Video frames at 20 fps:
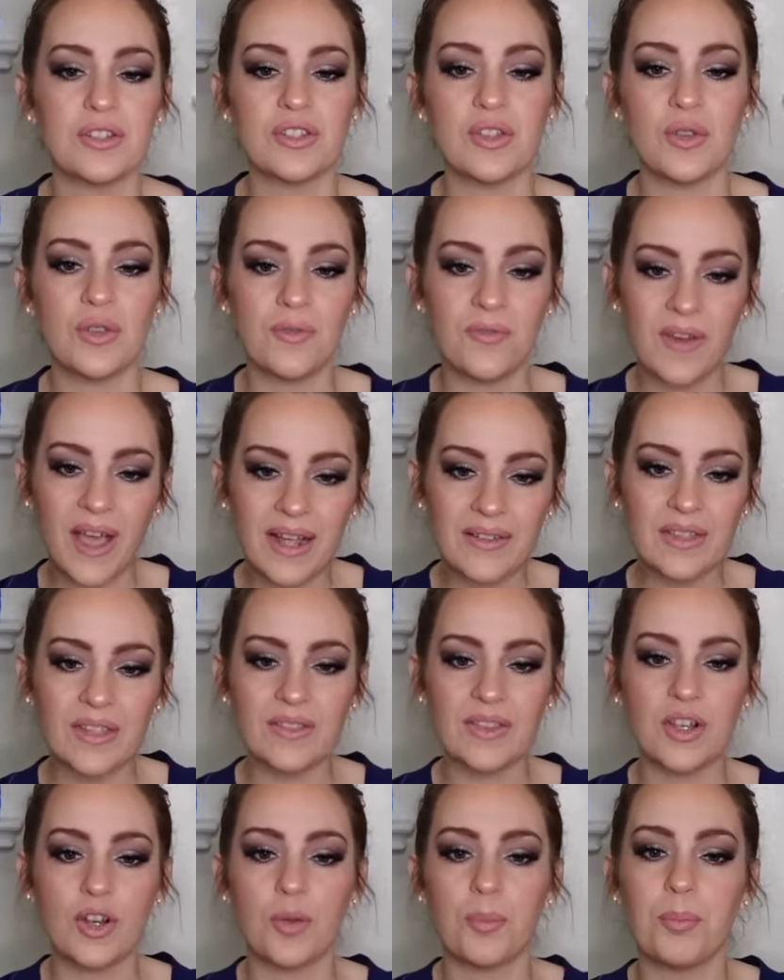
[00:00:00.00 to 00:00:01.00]
So the fact that
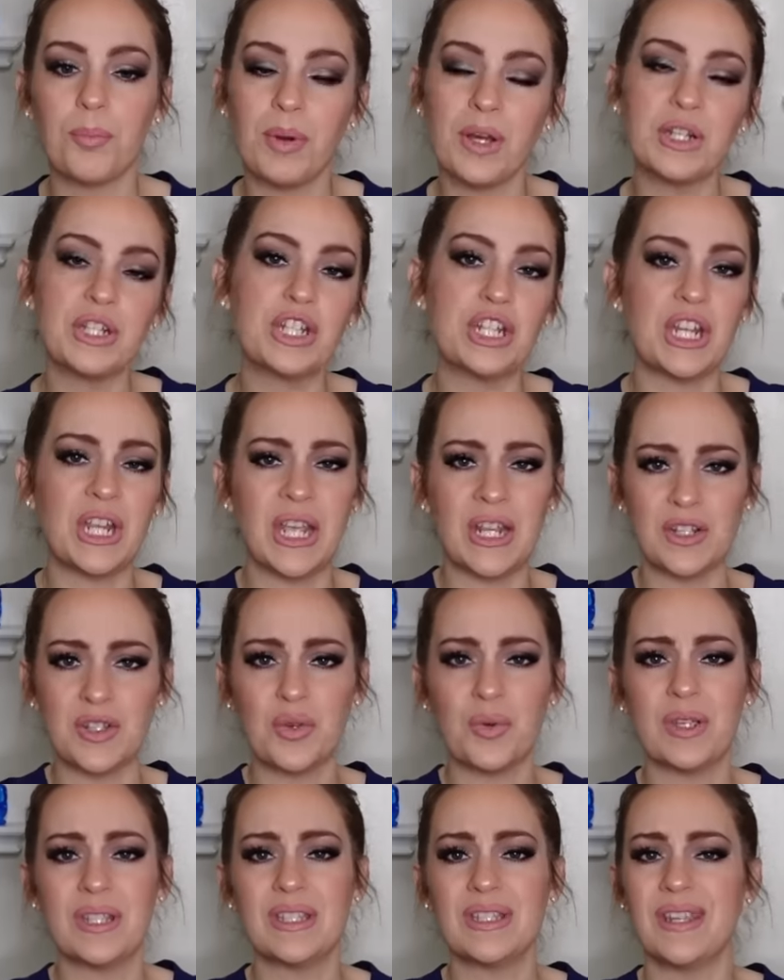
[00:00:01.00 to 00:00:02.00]
they're bunching and
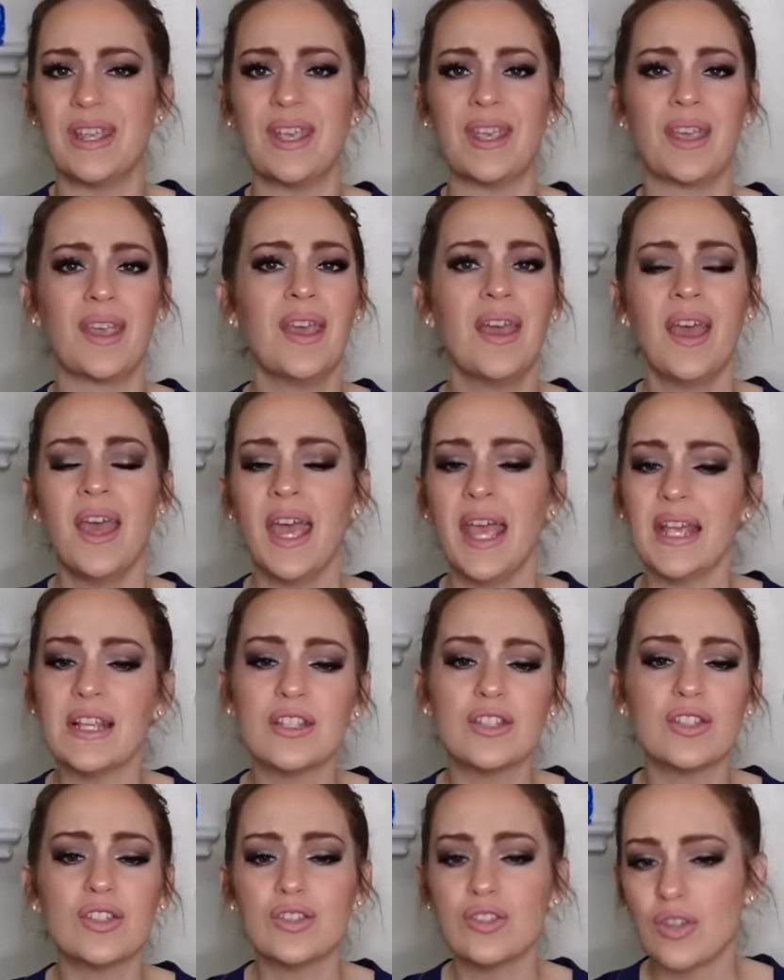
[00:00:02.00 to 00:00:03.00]
twisting
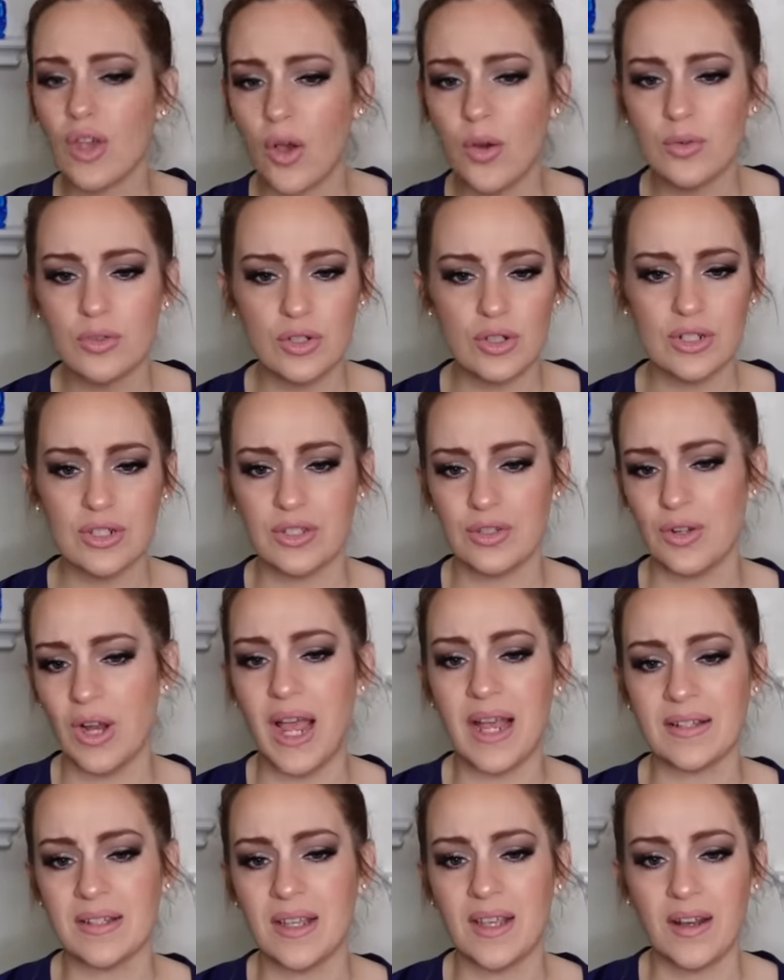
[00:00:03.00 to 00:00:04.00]
is so
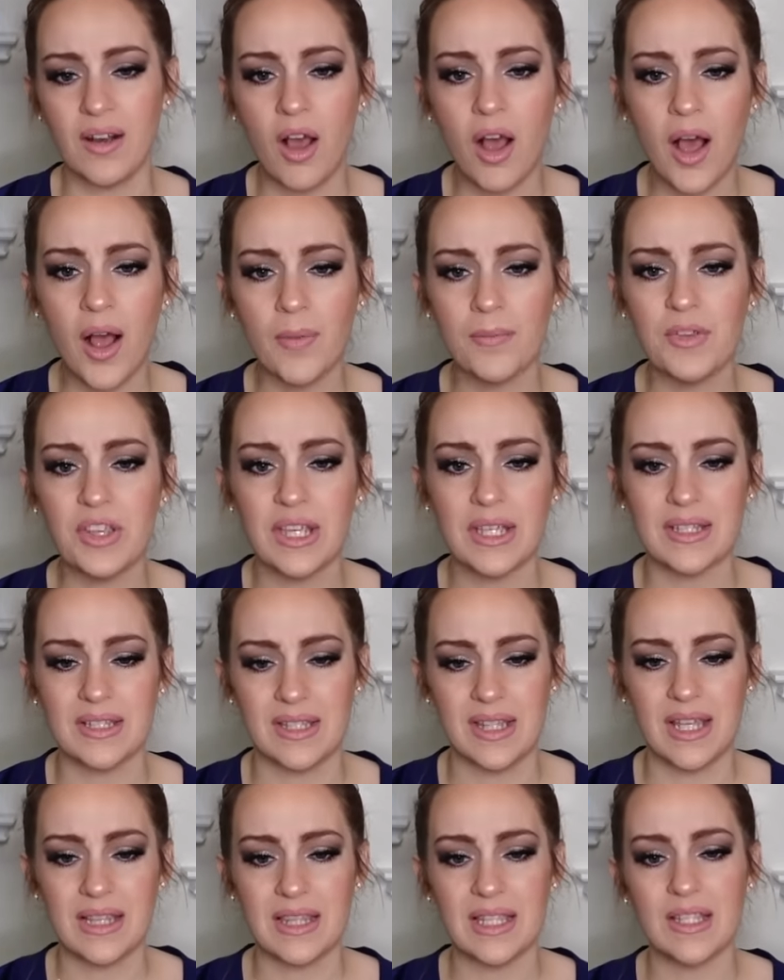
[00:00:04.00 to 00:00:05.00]
distracting and obvious
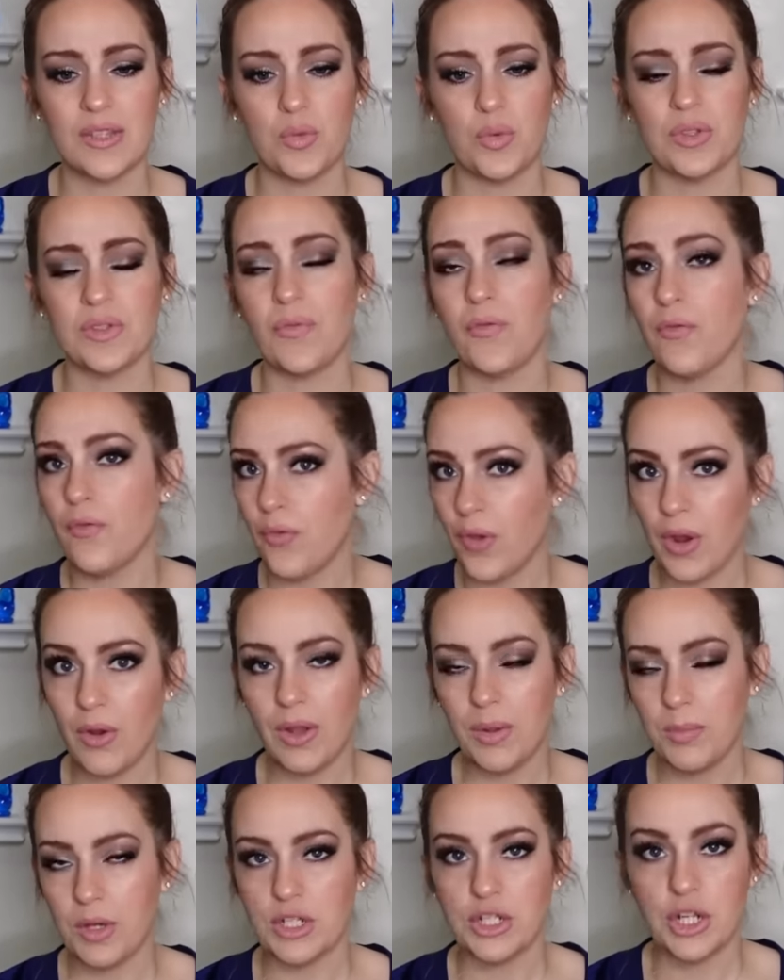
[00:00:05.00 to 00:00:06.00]
that this was
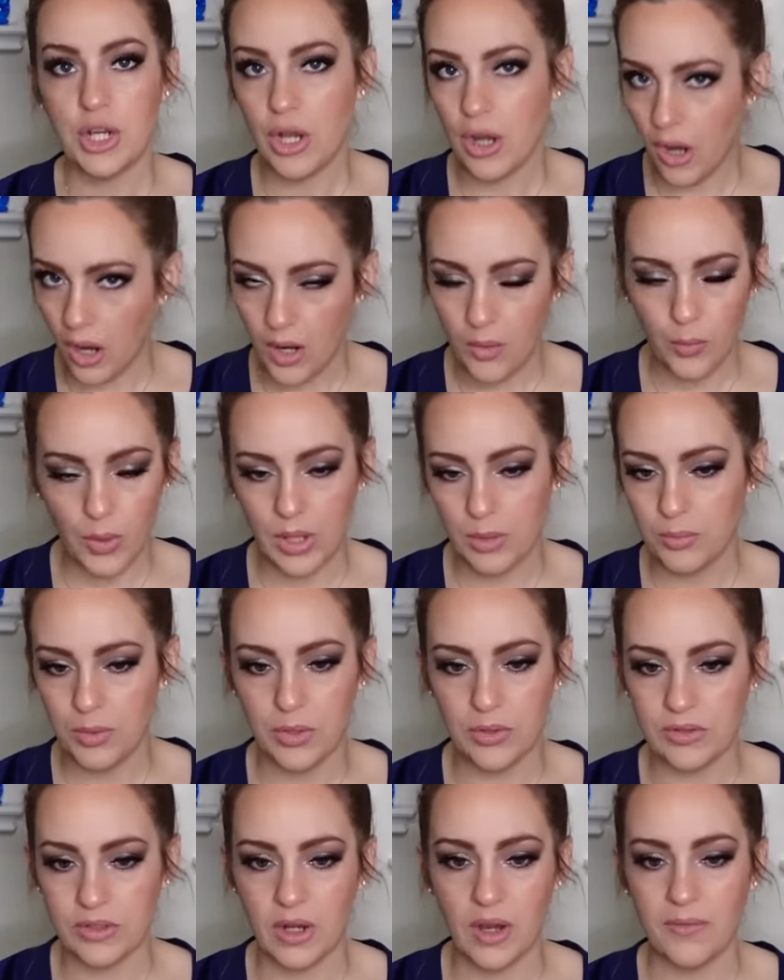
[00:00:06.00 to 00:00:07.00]
very much not well
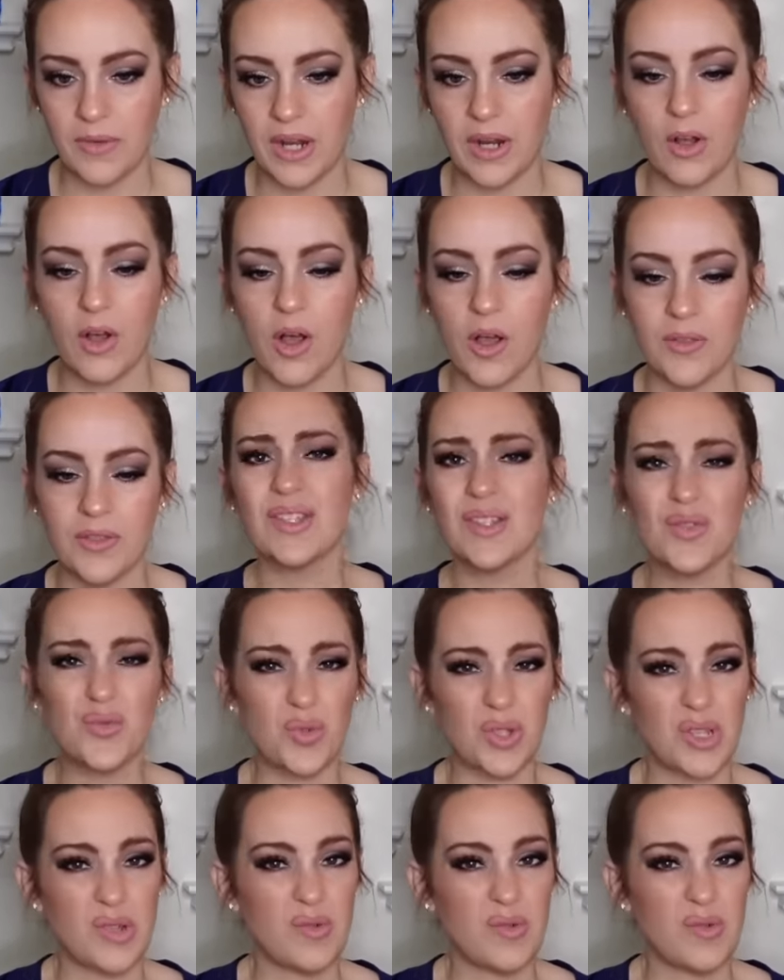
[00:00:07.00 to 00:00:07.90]
pulled off at all. This is really